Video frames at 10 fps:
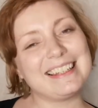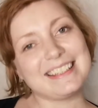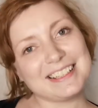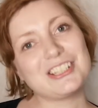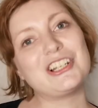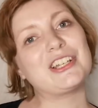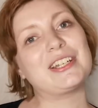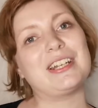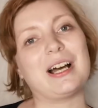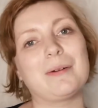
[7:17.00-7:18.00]
things are
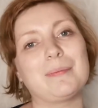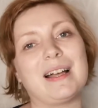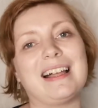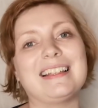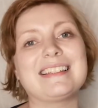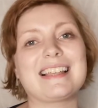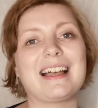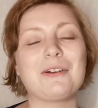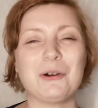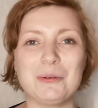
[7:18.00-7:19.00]
looking up, and
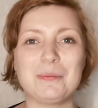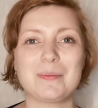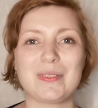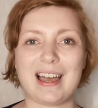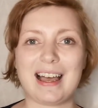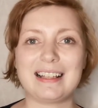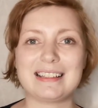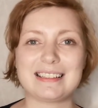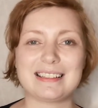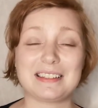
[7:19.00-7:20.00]
I hope
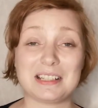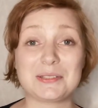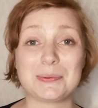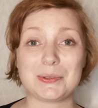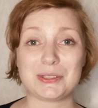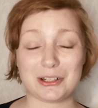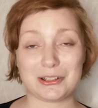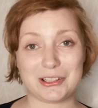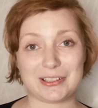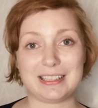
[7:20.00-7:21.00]
that things will
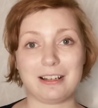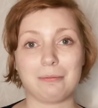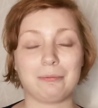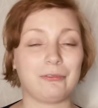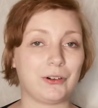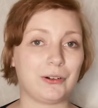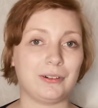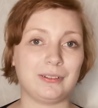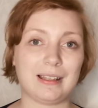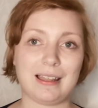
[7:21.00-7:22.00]
start looking up
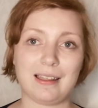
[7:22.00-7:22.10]
for